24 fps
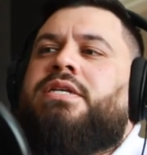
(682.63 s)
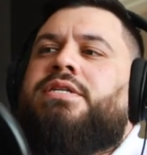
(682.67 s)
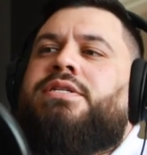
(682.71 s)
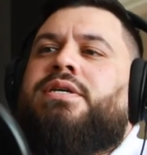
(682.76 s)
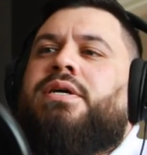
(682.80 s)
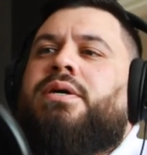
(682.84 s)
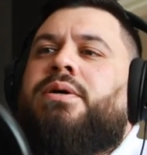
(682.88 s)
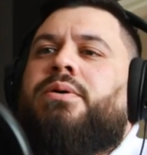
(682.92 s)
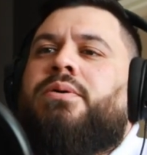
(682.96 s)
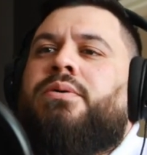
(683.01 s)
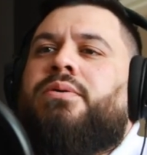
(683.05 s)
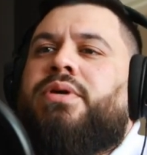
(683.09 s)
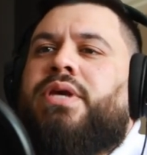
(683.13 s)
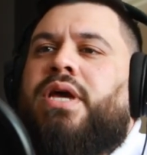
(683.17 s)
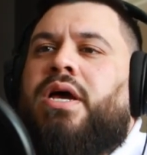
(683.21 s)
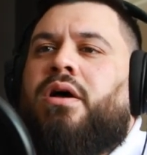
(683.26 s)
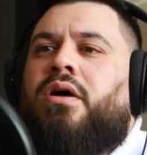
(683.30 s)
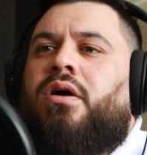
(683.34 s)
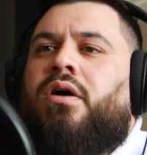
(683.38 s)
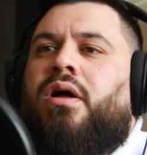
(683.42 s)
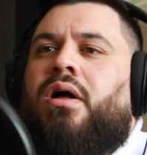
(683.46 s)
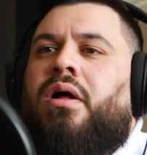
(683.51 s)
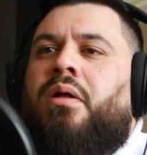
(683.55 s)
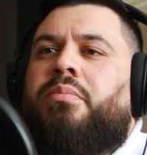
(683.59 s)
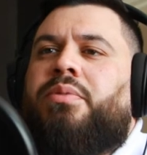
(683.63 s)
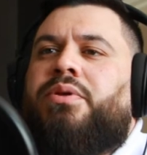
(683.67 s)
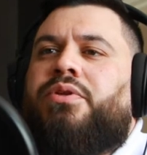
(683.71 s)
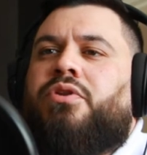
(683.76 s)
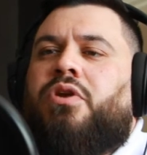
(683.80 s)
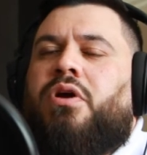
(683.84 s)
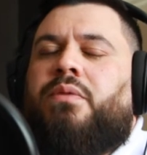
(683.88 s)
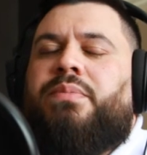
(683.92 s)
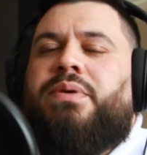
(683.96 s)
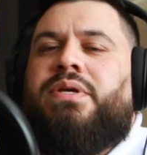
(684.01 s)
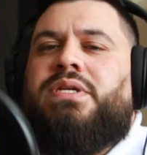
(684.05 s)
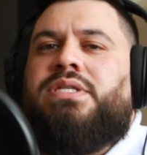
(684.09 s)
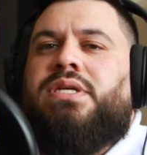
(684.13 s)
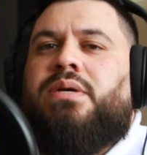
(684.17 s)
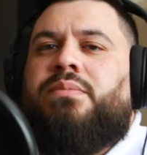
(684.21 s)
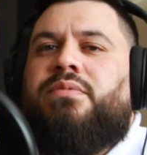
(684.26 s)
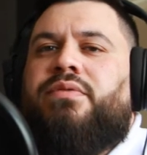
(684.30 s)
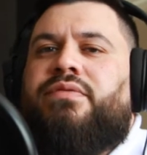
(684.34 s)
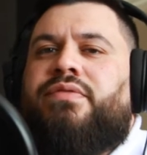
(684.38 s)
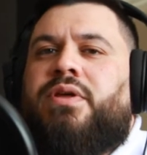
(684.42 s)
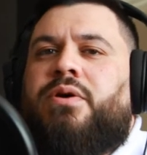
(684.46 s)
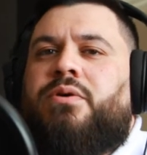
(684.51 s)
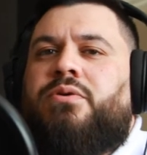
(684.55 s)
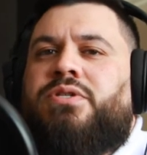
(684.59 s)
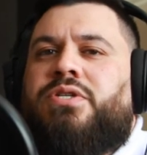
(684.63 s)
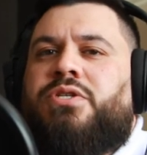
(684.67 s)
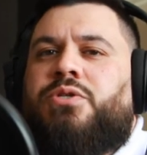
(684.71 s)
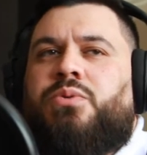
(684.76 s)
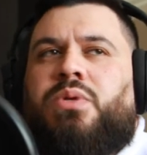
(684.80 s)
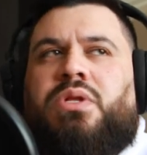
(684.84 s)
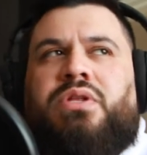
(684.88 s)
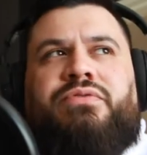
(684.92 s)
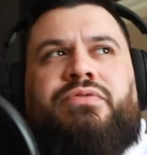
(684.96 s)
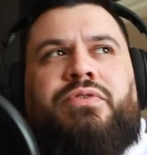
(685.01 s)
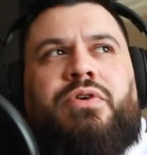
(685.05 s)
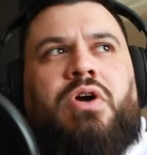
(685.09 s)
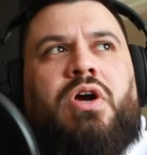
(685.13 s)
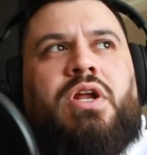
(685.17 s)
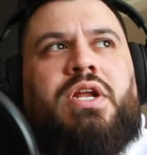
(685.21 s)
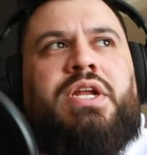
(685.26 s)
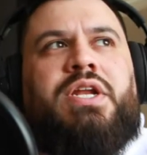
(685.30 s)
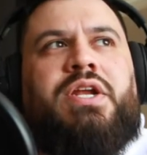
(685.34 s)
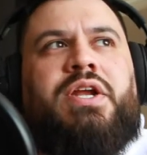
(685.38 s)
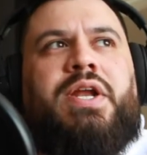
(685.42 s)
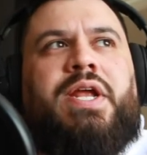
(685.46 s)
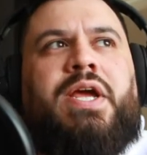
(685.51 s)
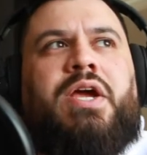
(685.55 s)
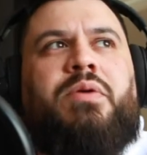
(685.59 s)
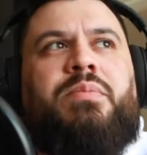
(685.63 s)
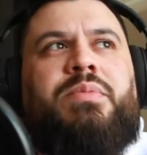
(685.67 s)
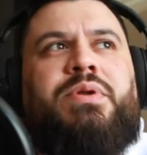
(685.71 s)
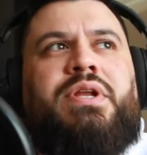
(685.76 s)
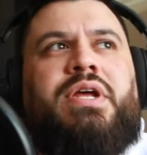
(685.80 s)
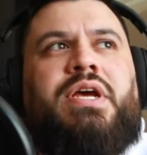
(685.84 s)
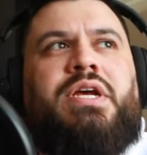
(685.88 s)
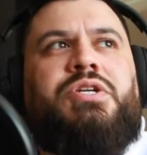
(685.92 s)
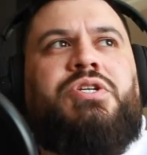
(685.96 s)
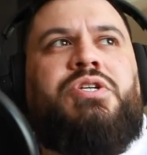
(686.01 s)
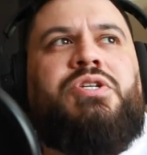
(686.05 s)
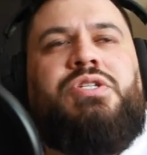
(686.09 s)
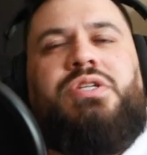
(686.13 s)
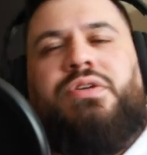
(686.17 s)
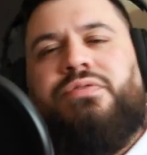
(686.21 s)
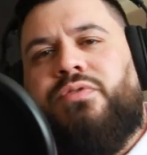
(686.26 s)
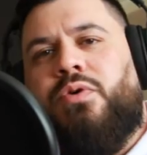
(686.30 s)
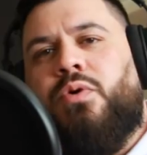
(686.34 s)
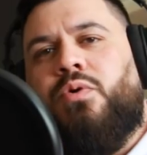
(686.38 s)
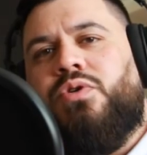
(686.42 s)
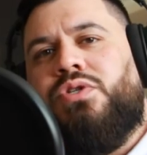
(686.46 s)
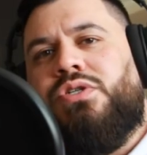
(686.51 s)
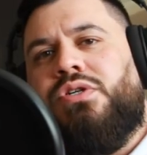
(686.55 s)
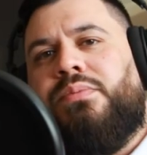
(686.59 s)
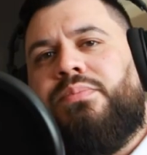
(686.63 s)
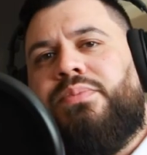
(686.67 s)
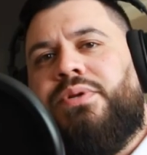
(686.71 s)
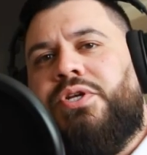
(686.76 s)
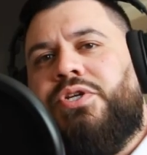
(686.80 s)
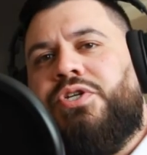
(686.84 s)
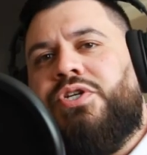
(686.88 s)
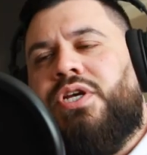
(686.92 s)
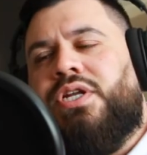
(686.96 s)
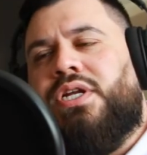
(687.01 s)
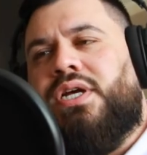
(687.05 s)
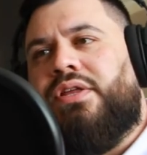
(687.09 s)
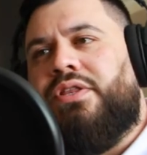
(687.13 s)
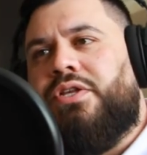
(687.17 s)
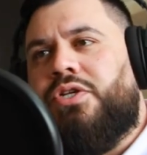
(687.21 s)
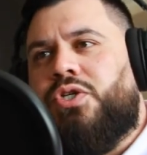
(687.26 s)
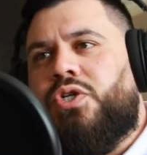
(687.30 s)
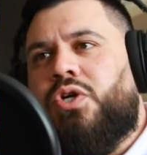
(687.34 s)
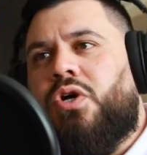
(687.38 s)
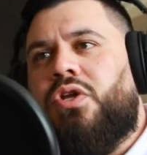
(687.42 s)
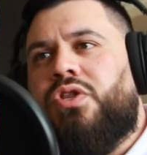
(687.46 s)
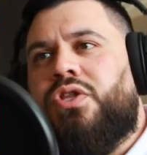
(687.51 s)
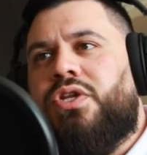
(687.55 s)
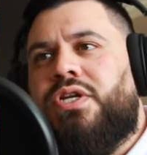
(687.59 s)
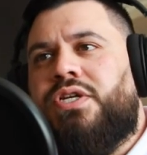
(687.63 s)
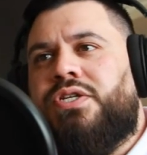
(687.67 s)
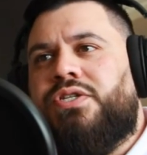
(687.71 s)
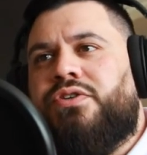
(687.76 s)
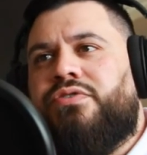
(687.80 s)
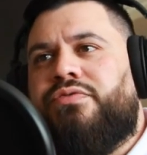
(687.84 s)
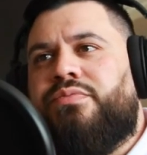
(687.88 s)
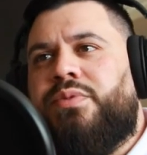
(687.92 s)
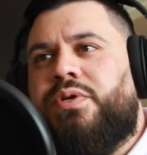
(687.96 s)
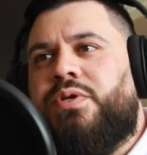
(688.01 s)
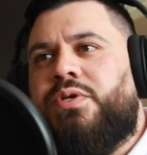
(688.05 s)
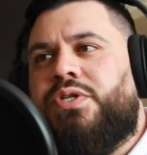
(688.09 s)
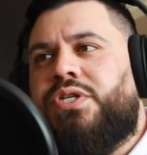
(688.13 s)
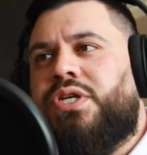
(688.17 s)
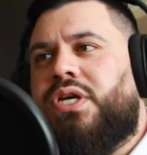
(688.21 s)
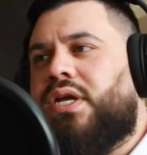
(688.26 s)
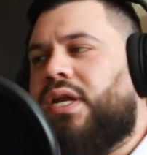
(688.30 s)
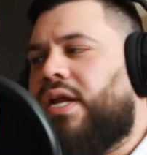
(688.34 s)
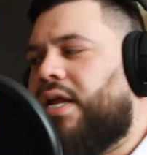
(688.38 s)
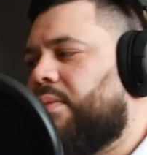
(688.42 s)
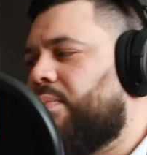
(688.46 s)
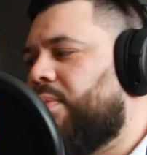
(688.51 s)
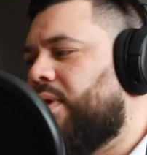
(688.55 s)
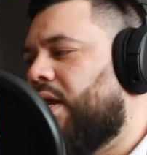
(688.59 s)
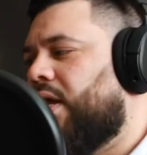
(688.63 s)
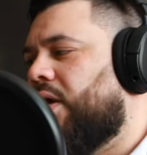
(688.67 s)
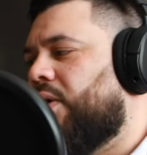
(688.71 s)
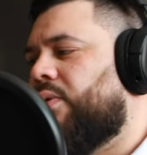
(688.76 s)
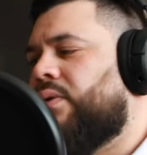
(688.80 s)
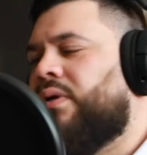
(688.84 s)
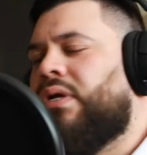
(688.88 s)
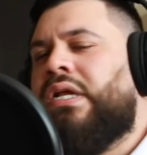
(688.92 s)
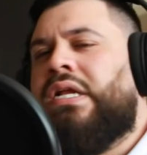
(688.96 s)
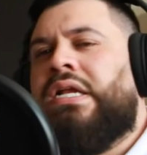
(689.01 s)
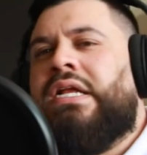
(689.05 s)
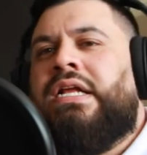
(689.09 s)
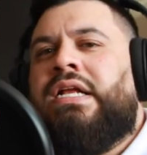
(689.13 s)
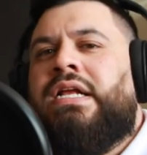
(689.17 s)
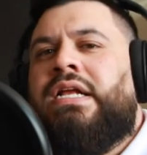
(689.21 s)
So yeah, I'll be dropping some of those as well. If you've got any recommendations, if you also appreciate other genres of music, let me know.